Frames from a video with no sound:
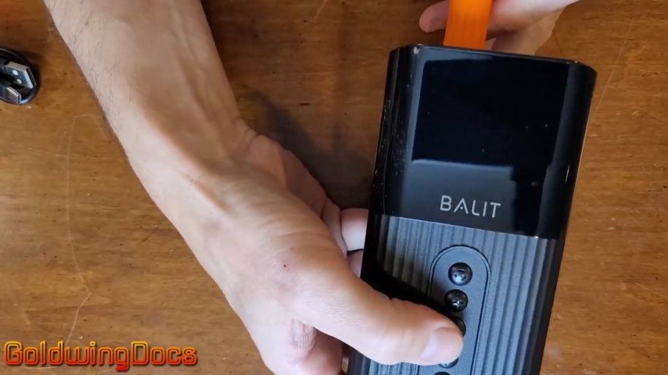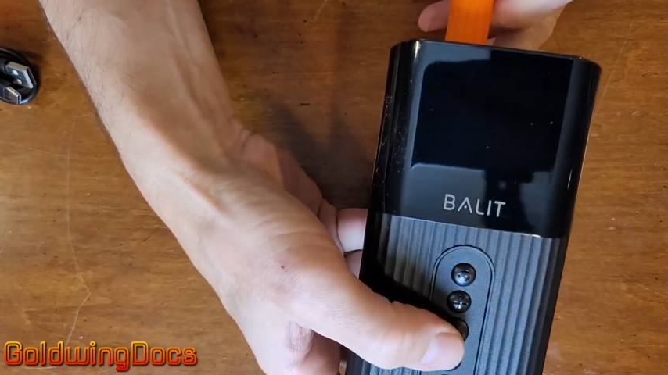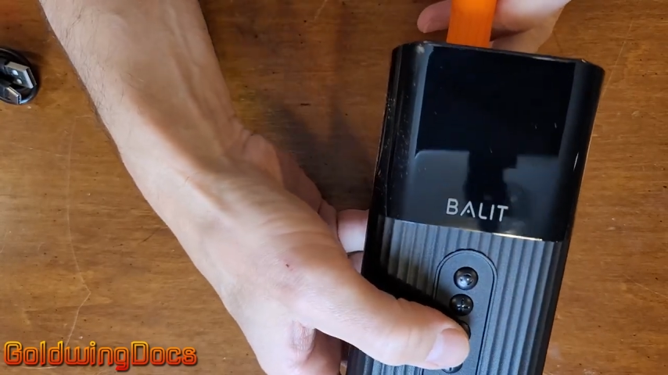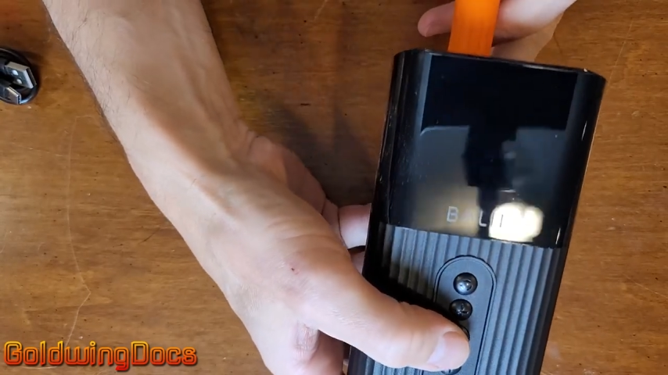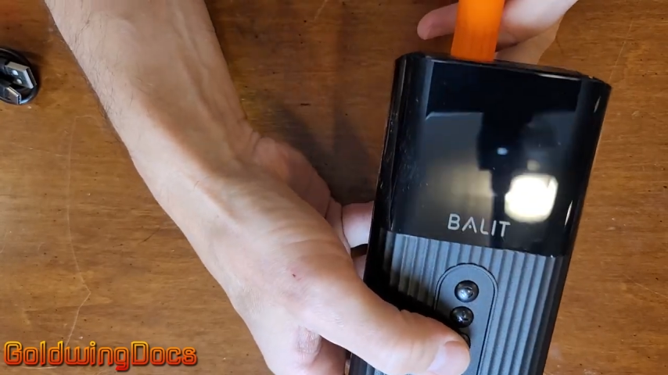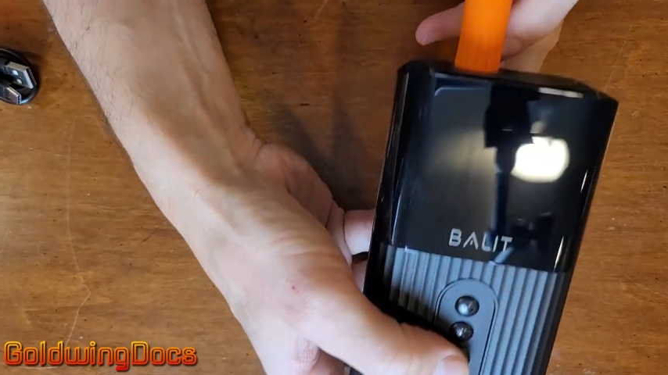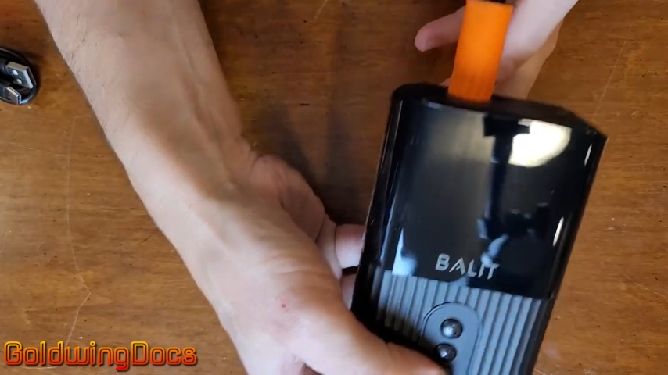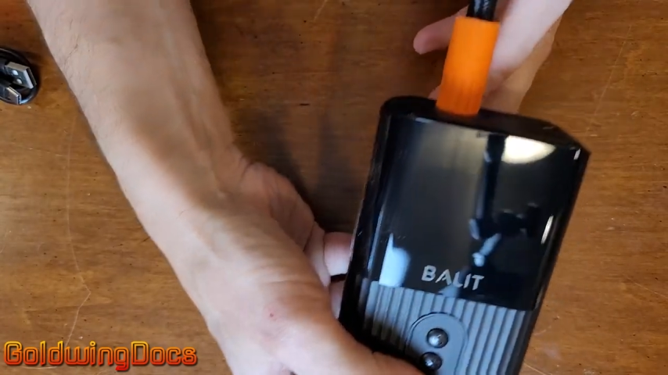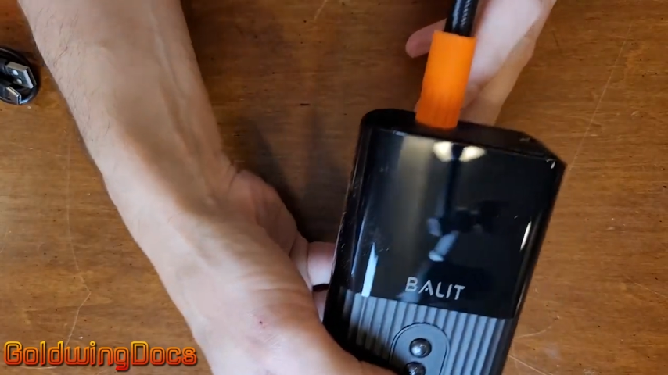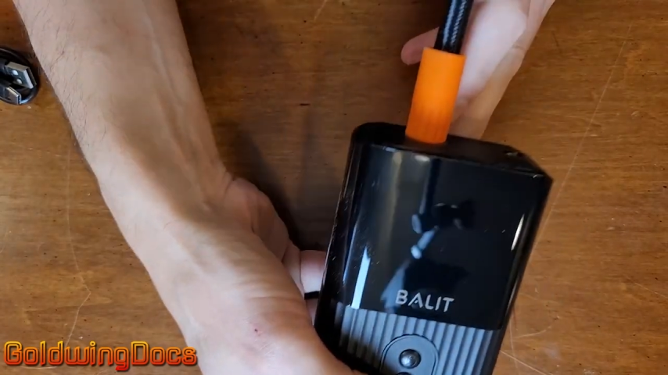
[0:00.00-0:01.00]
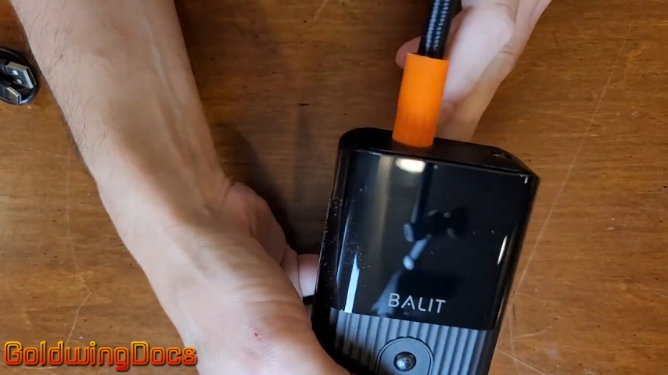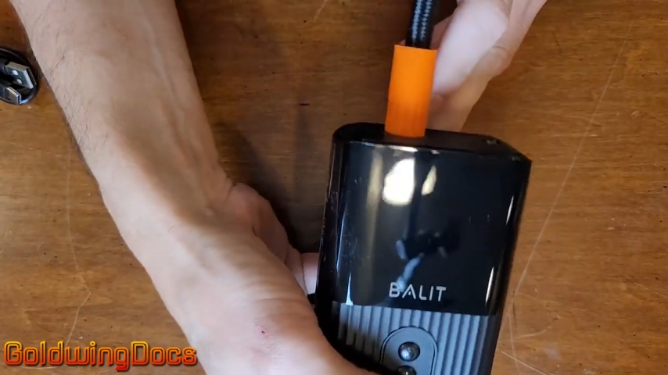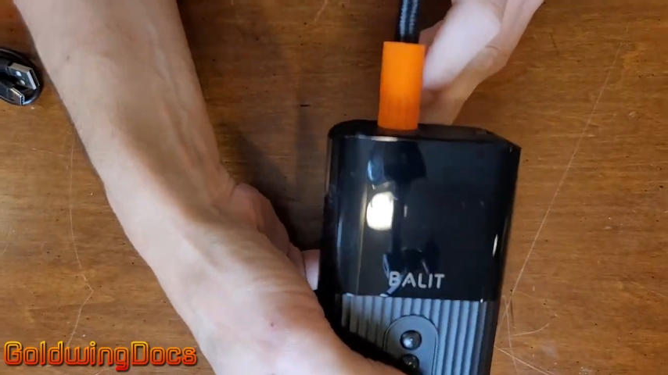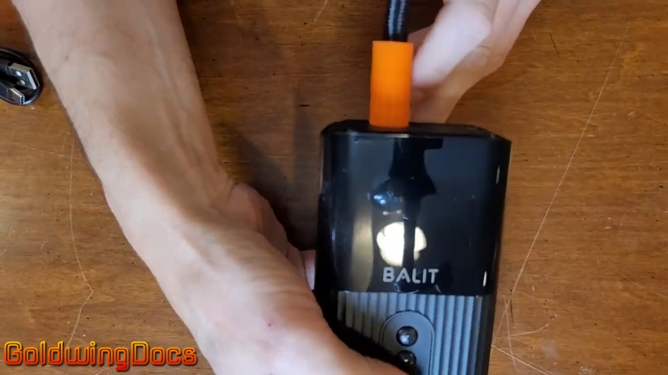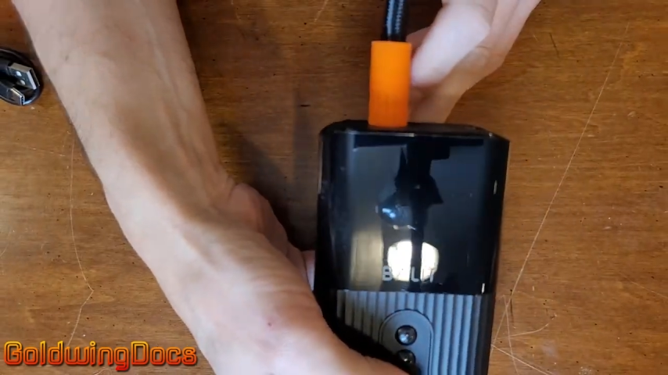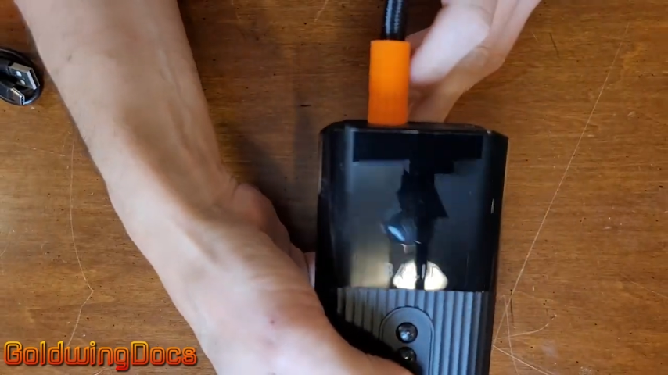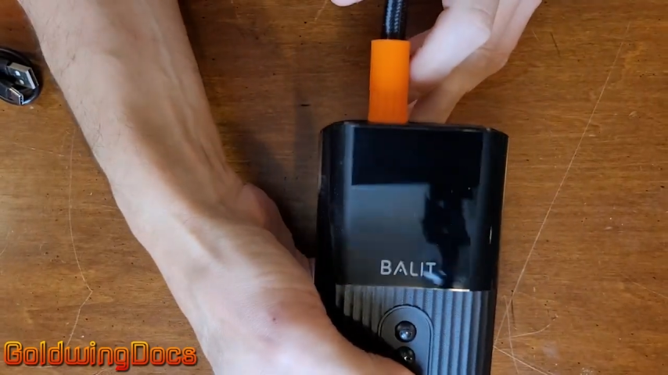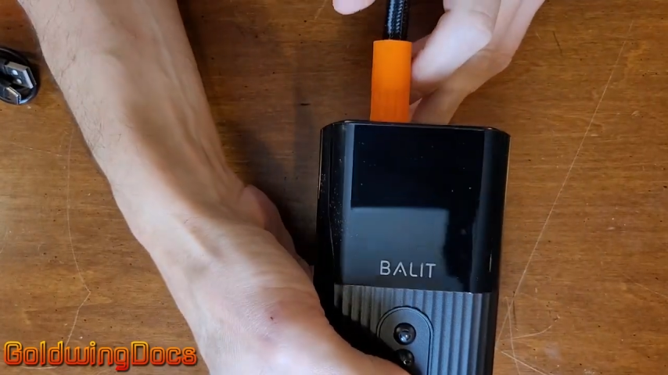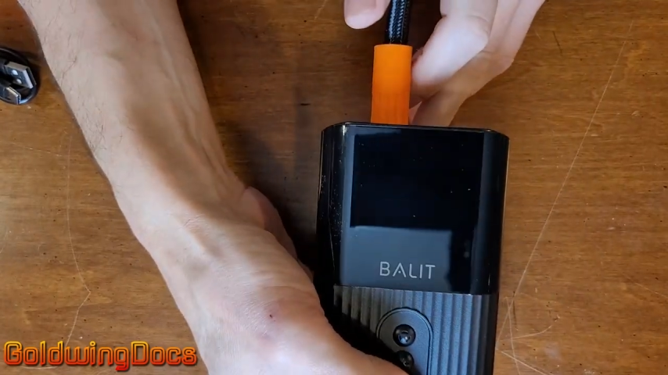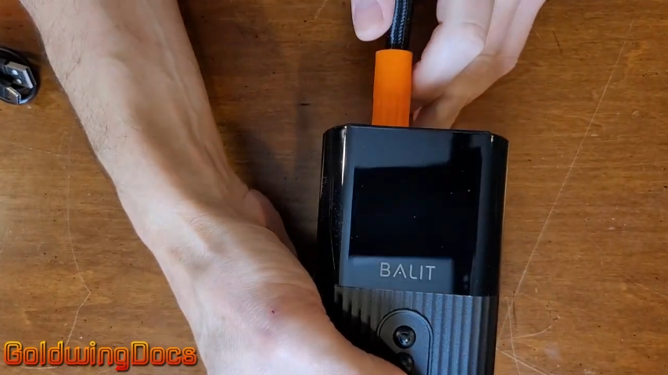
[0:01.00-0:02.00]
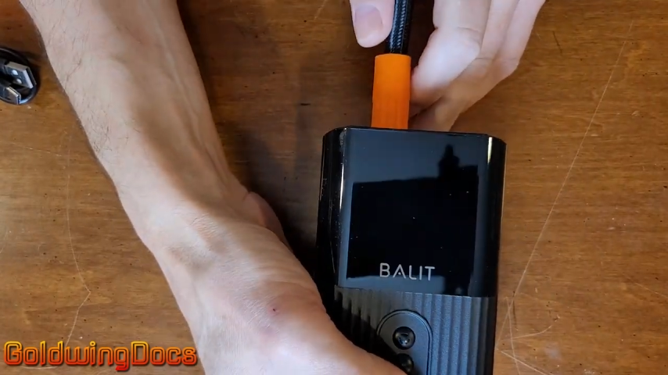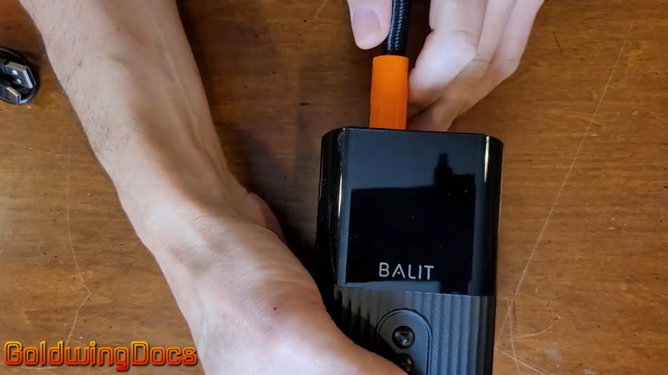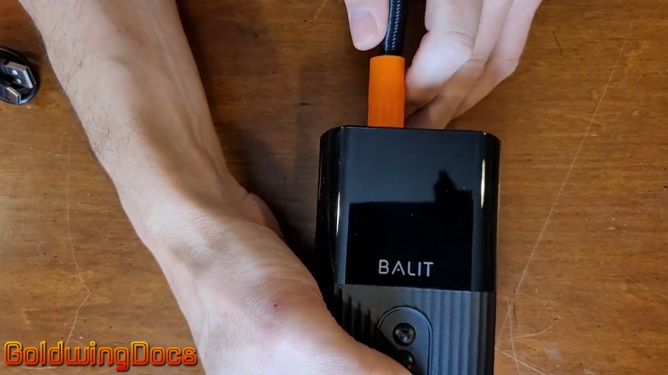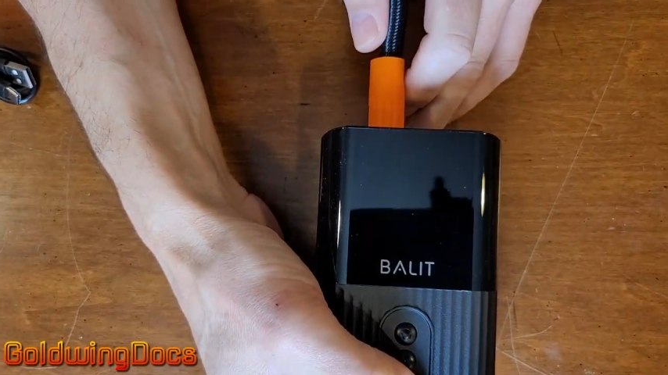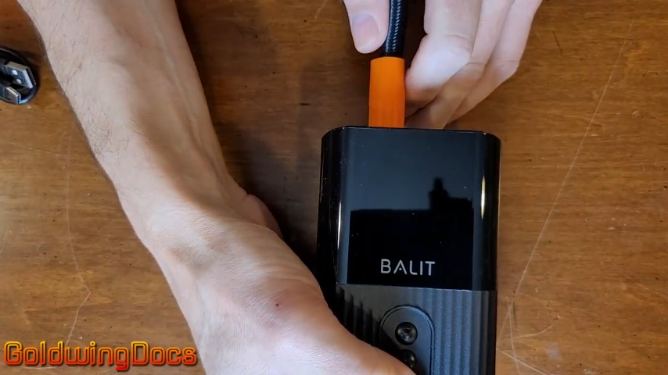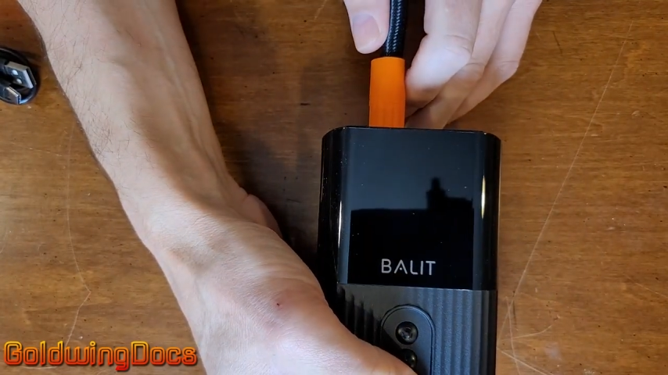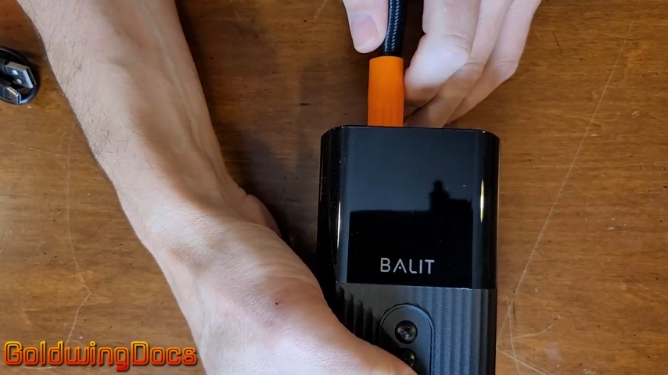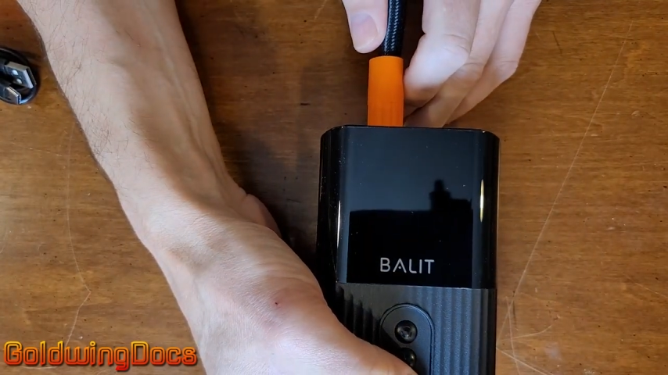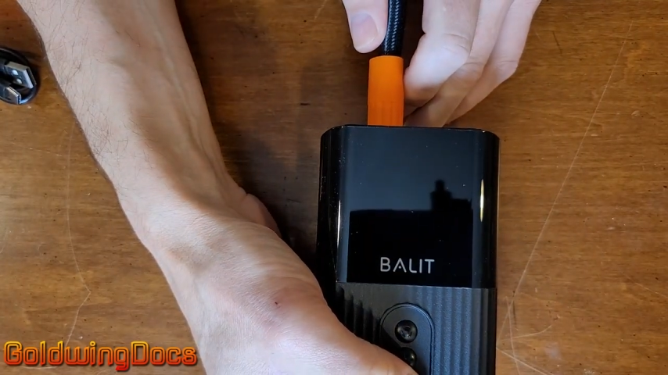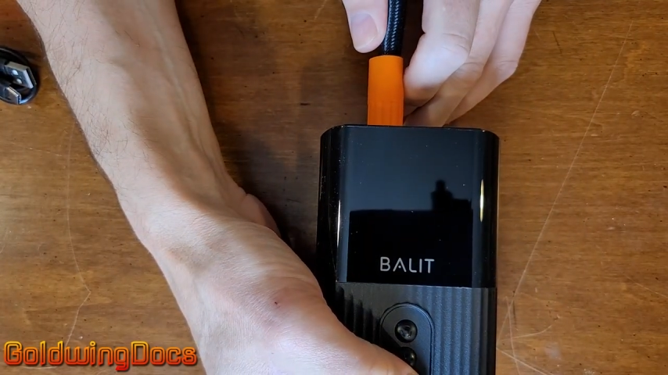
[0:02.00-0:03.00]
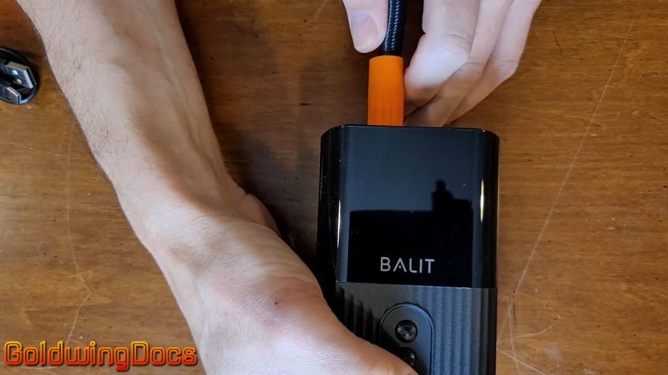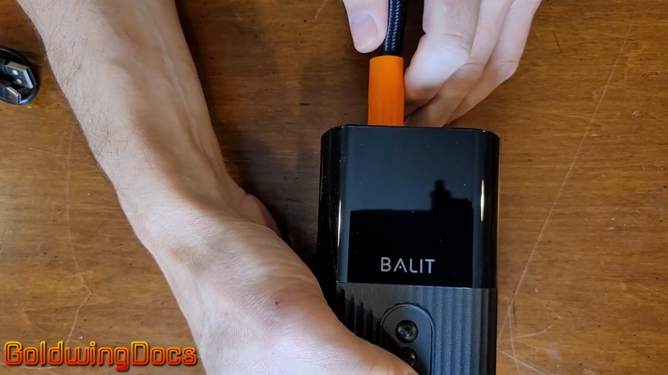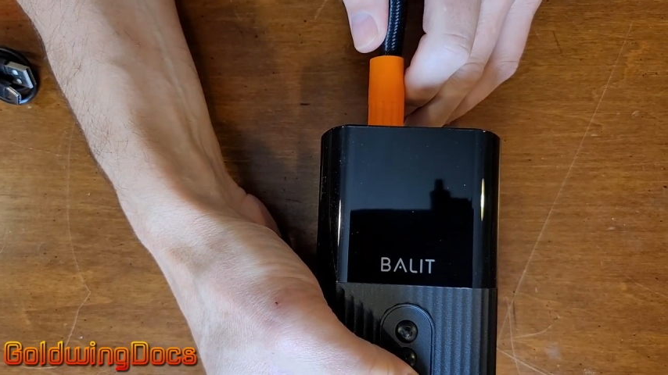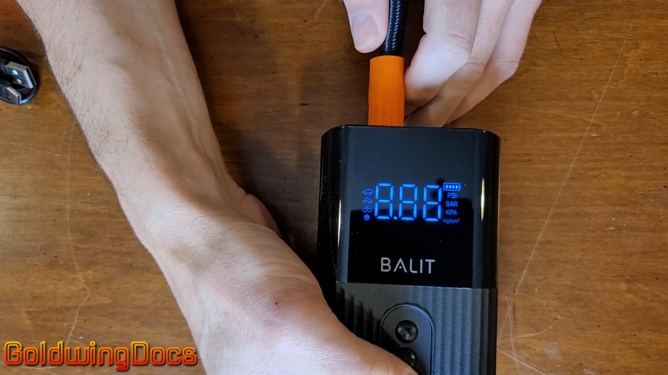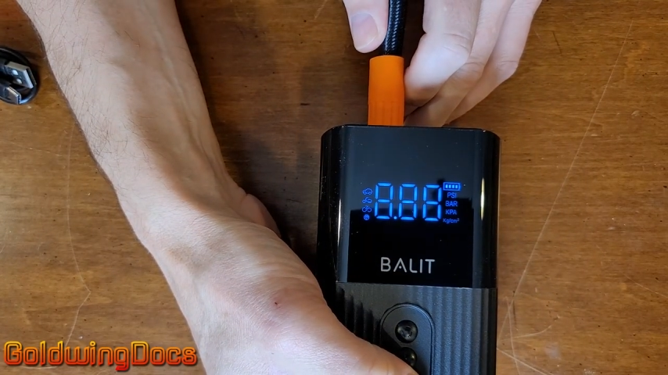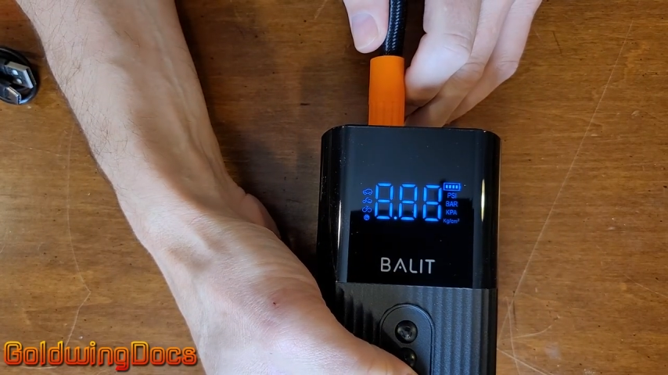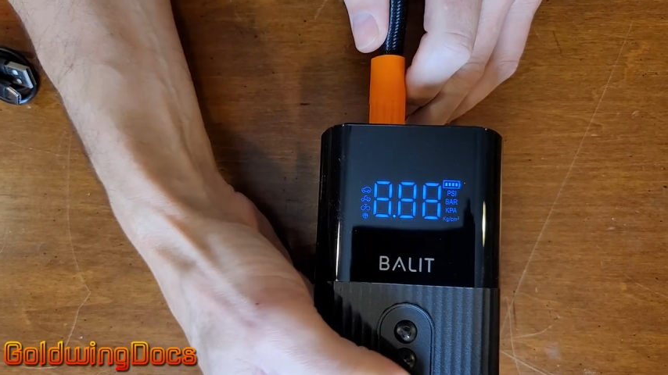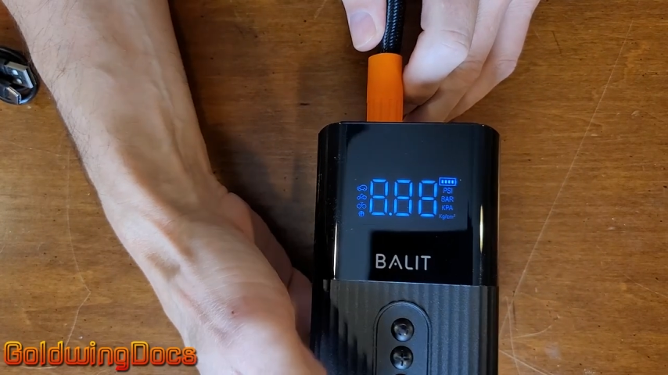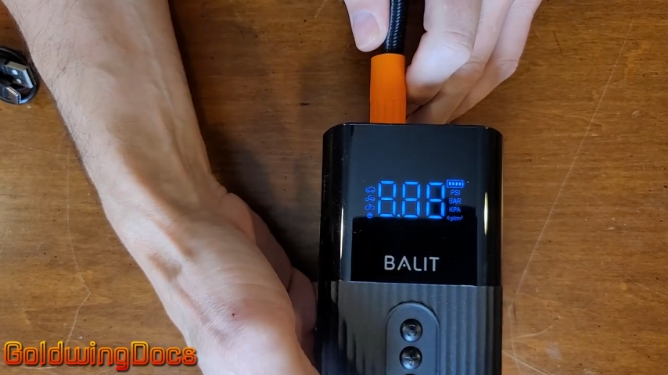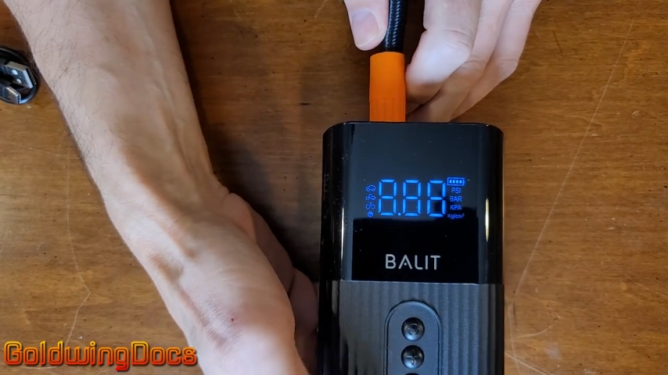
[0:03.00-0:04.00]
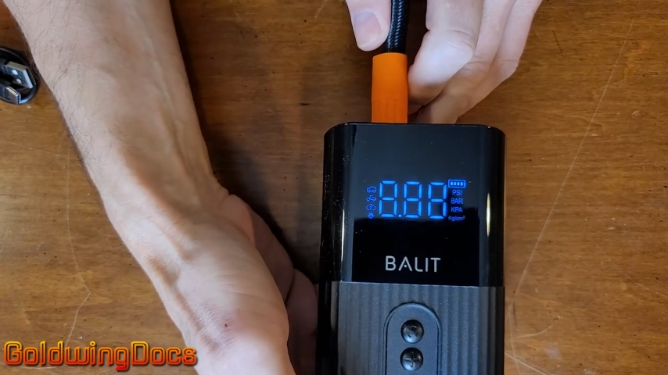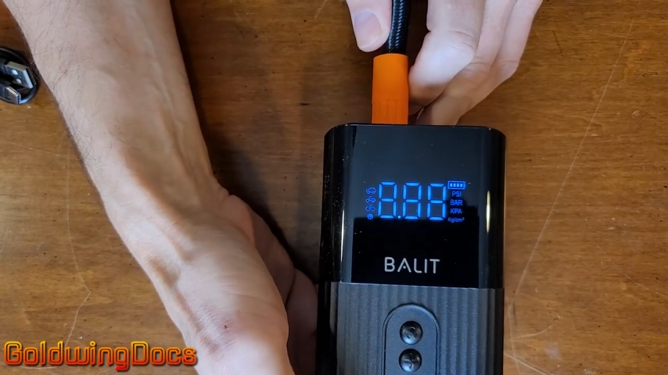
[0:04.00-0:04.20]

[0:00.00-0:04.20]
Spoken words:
No face is visible, so there are no lips to read.